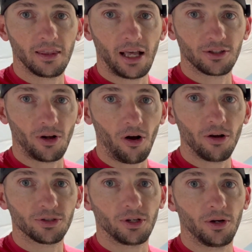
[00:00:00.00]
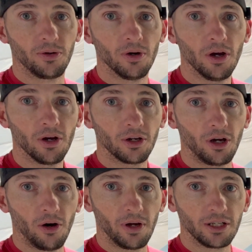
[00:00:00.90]
that's also
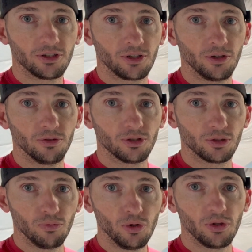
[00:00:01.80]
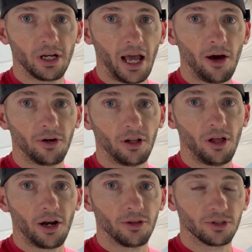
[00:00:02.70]
going to smoothen out a
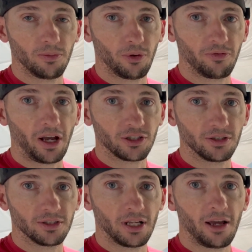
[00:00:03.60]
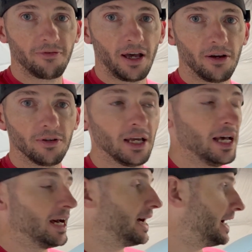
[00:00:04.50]
lot of those imperfections that I found,
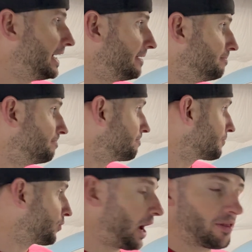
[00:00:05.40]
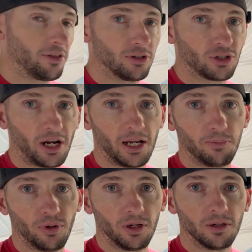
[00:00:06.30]
rather than try and
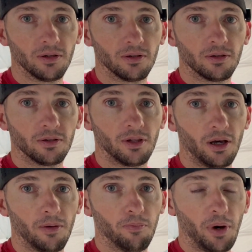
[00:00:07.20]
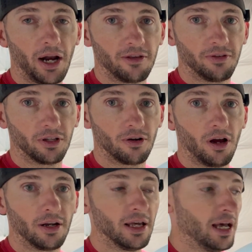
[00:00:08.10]
put the body filler
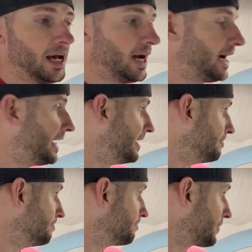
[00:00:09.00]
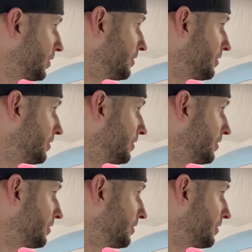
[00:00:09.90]
on, or the